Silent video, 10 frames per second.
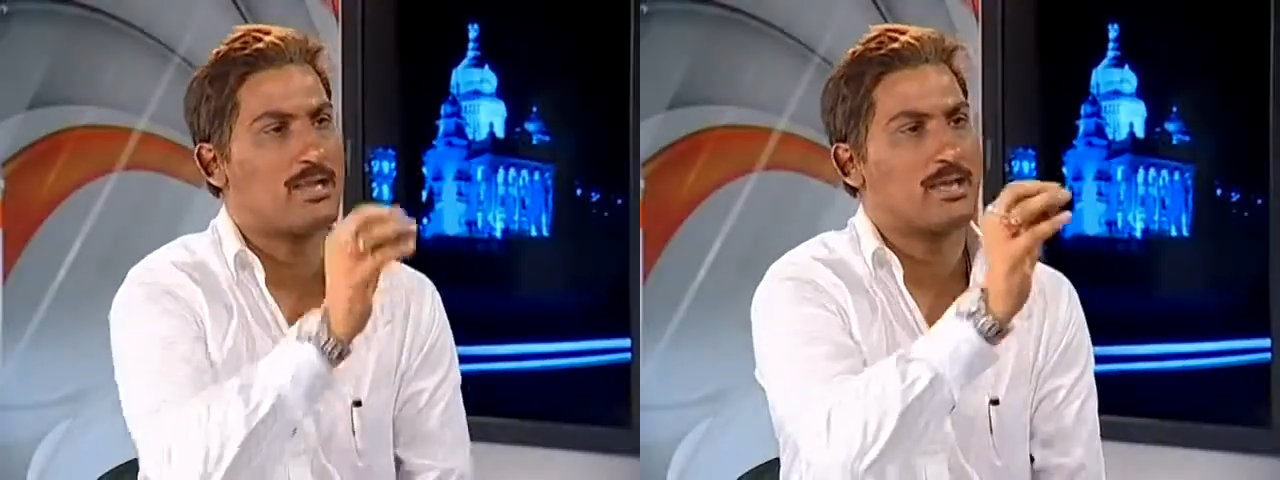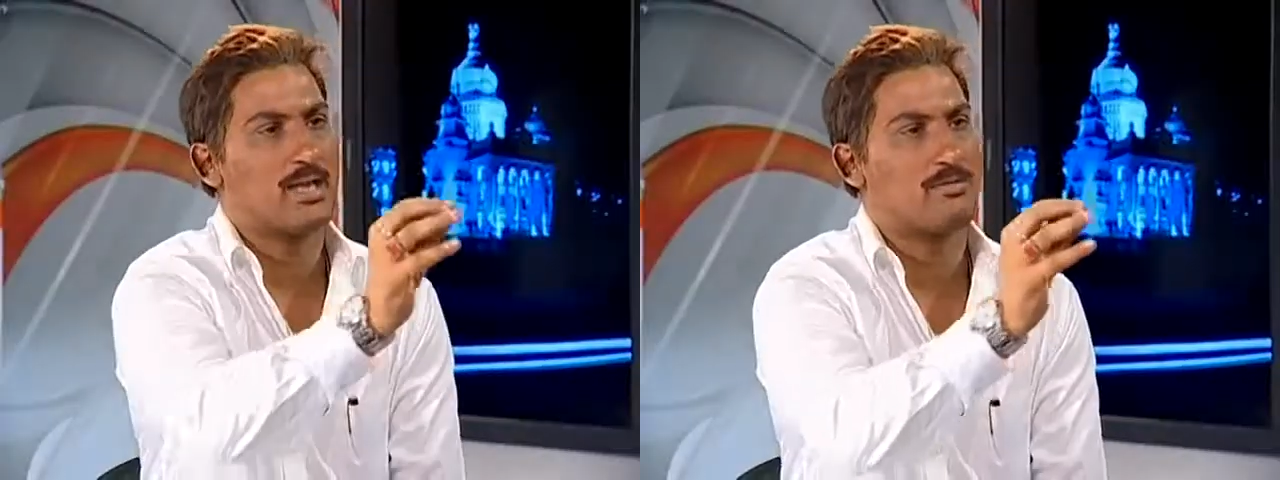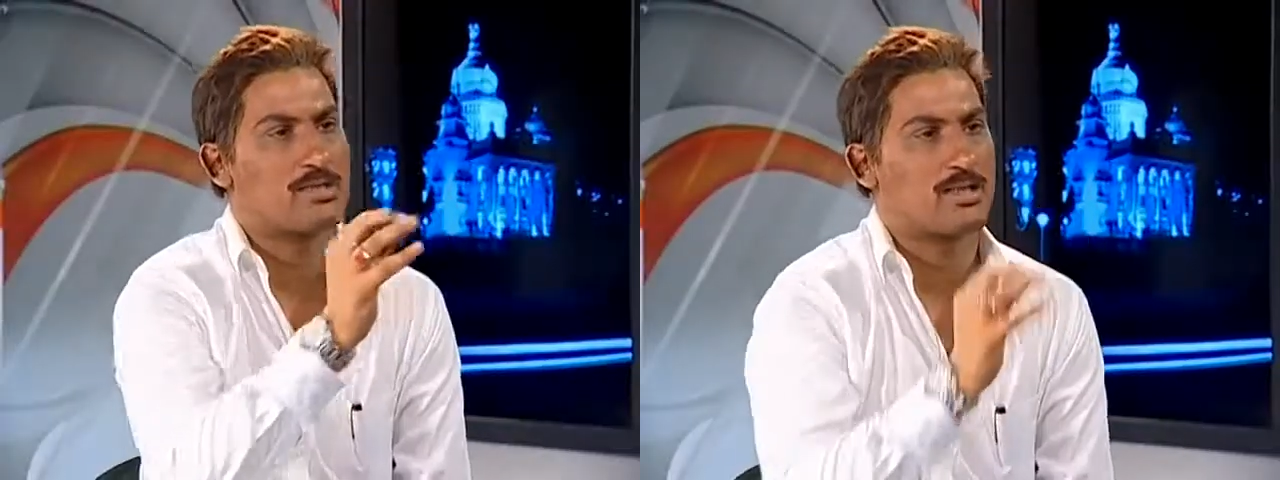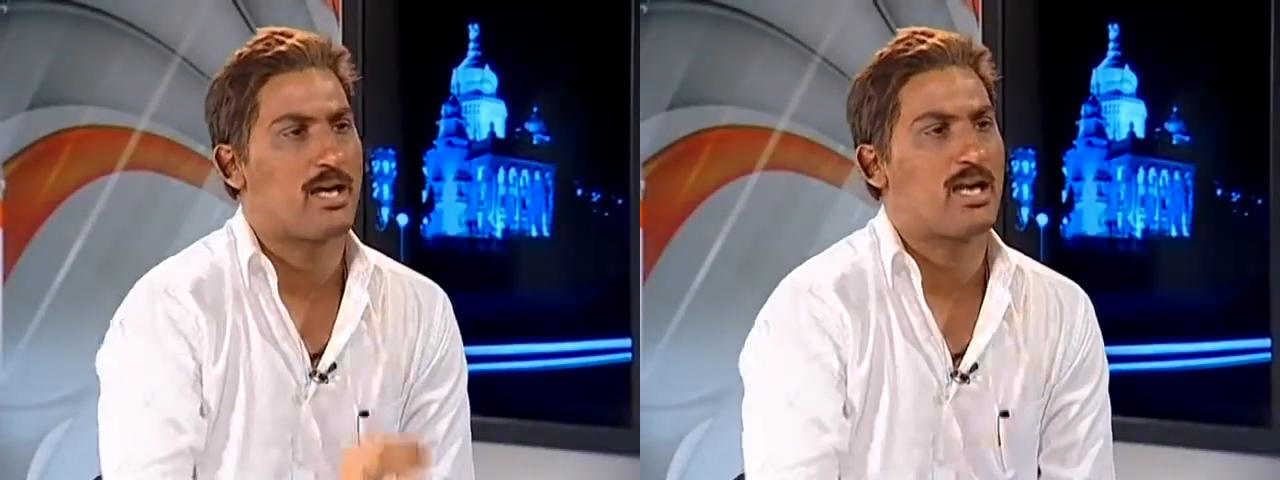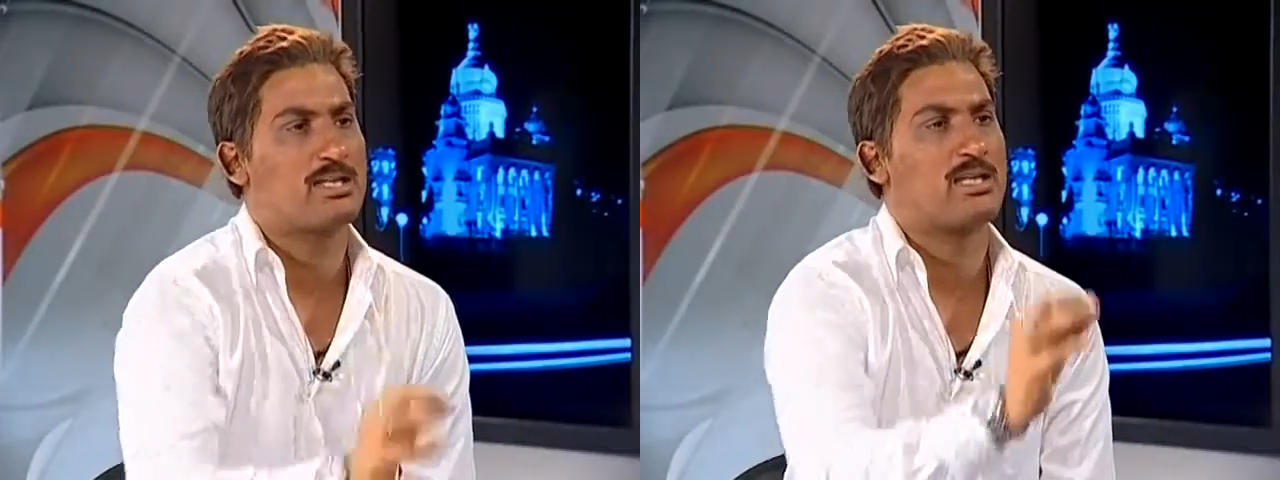that time his
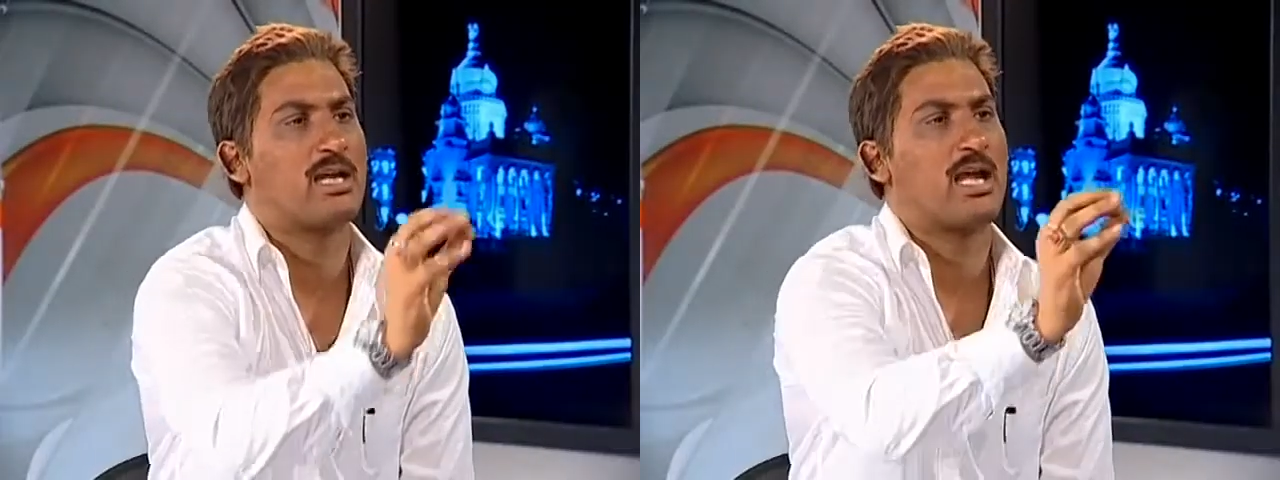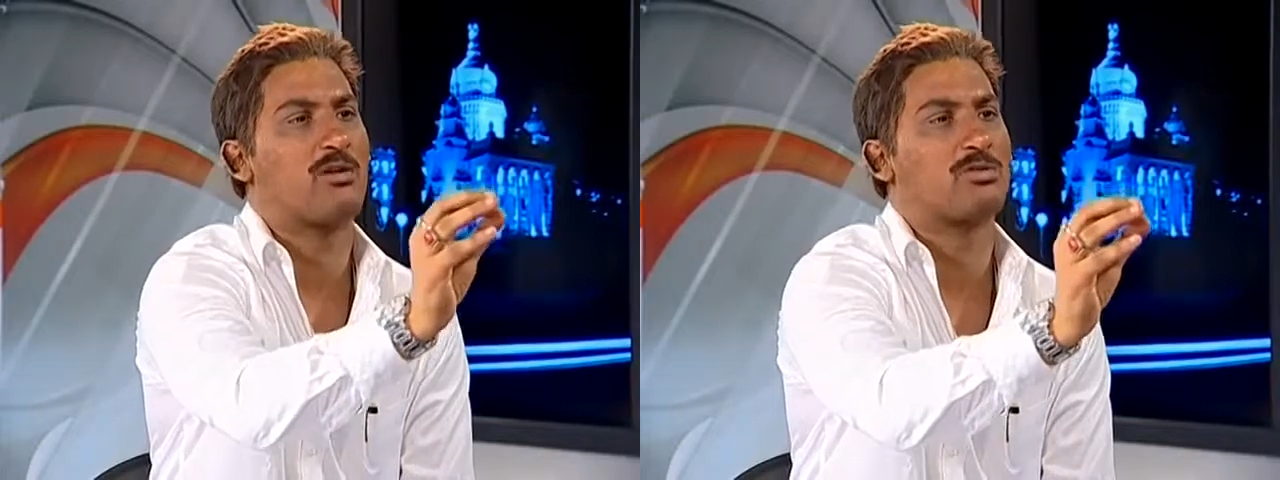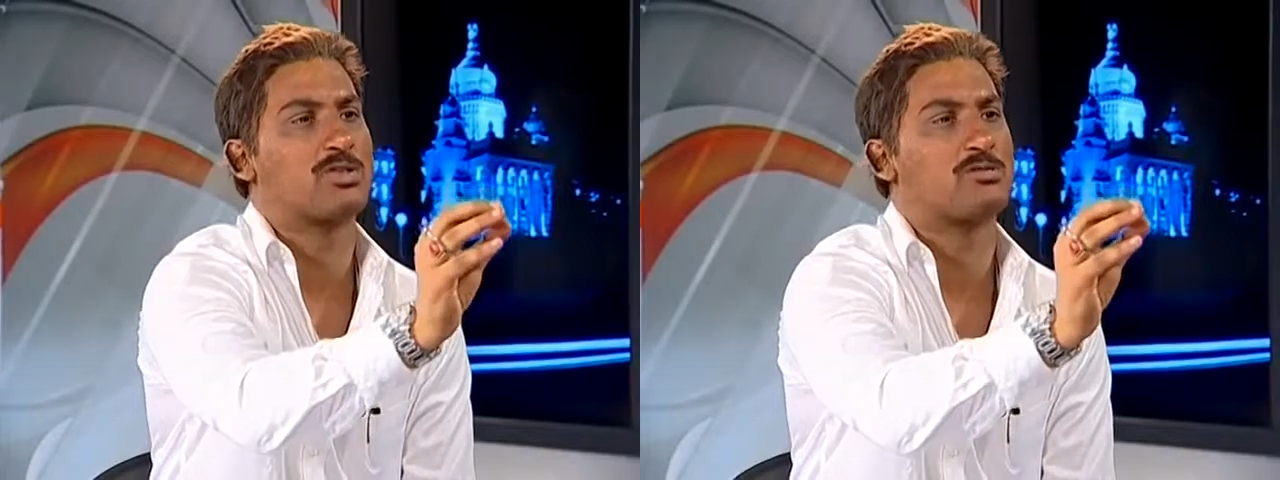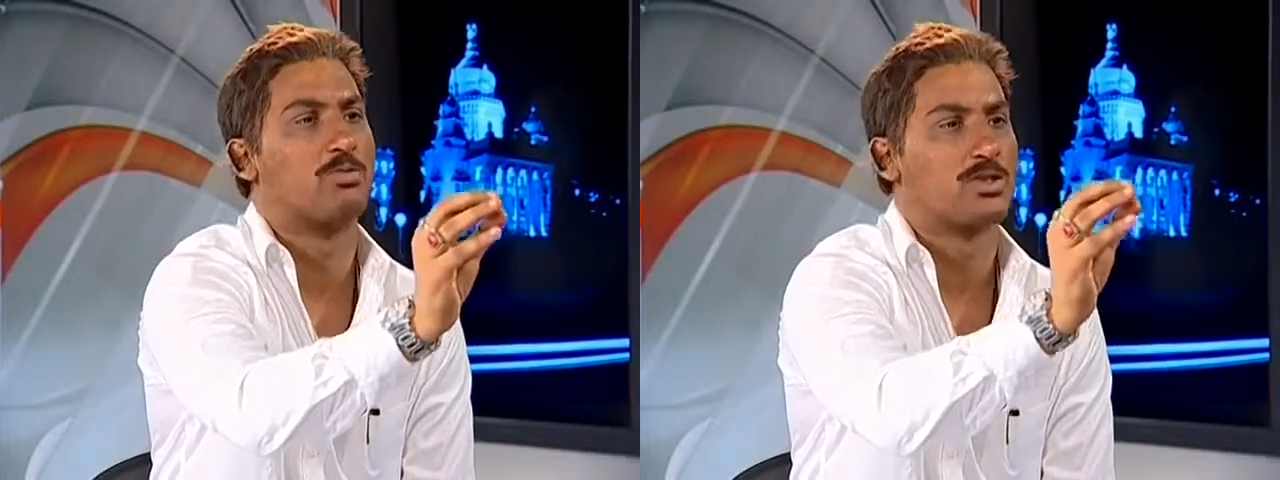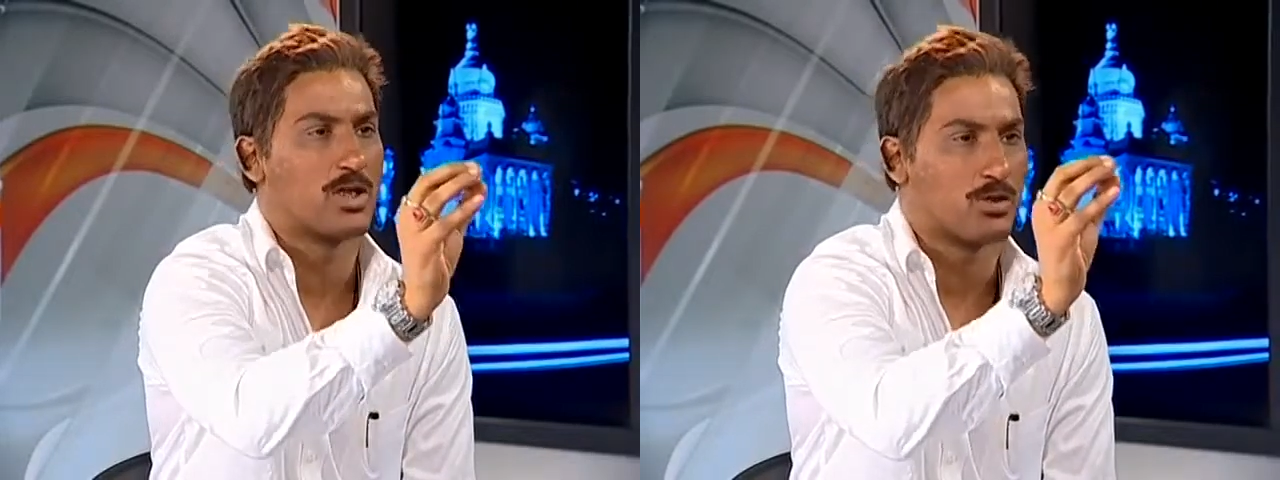connection along with his
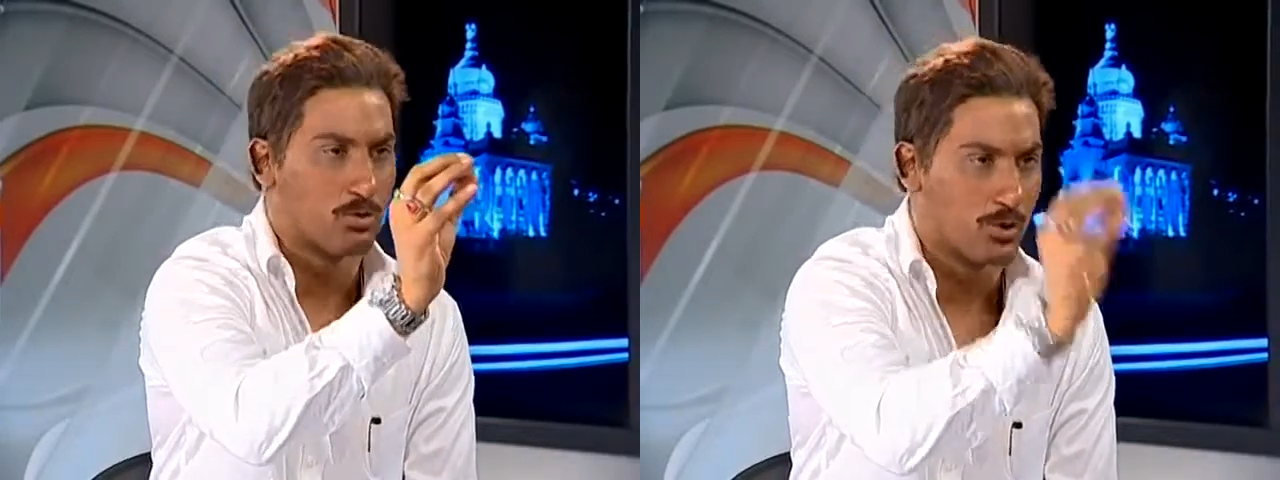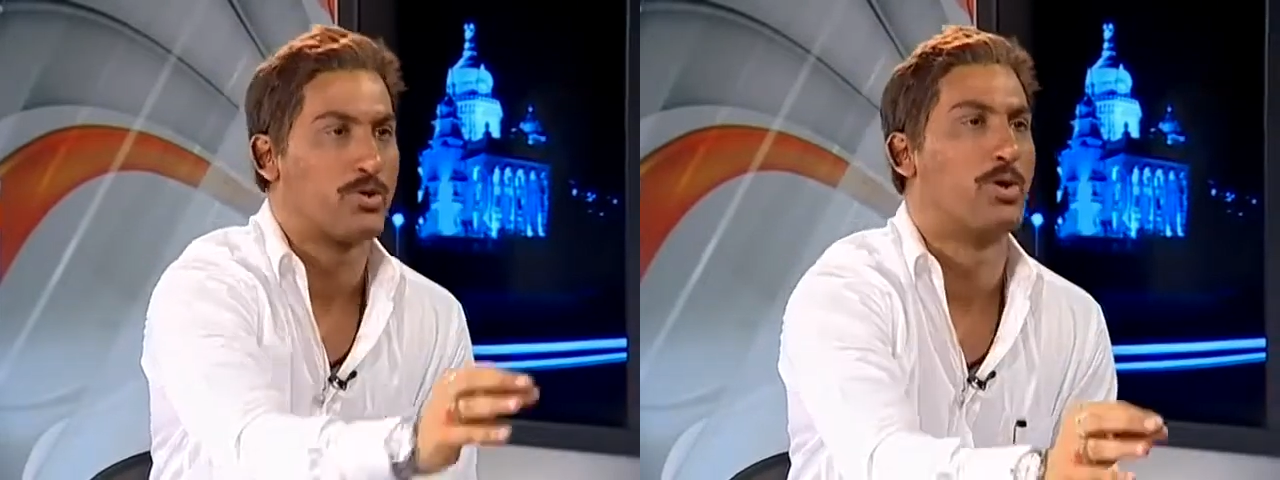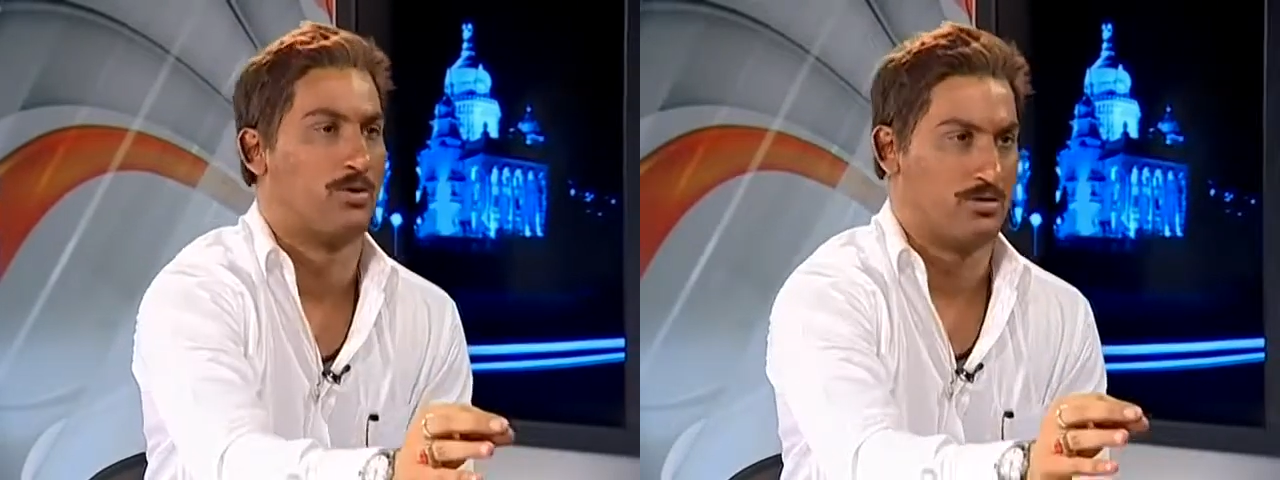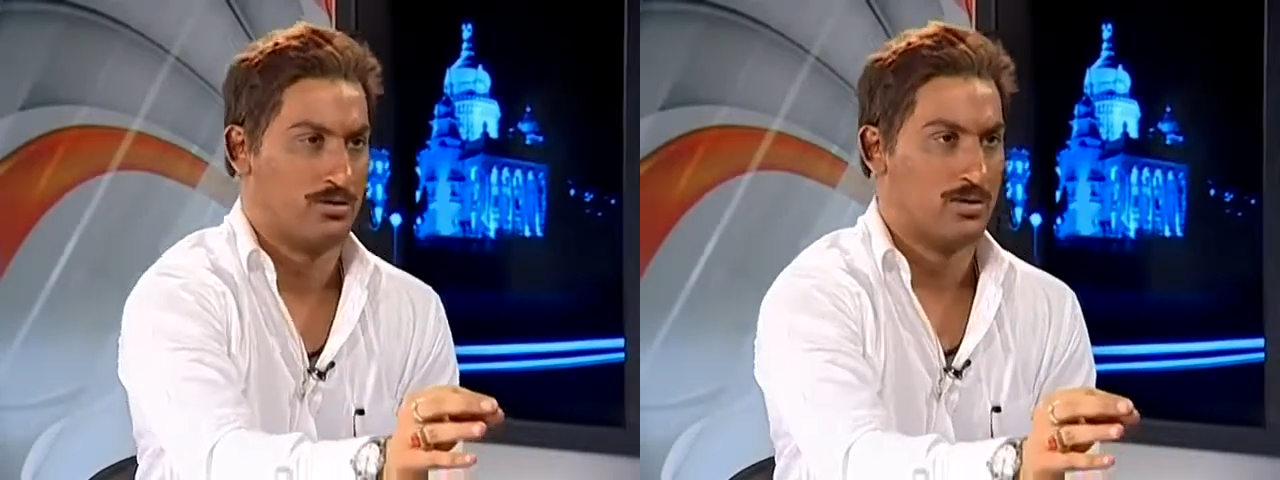mother would do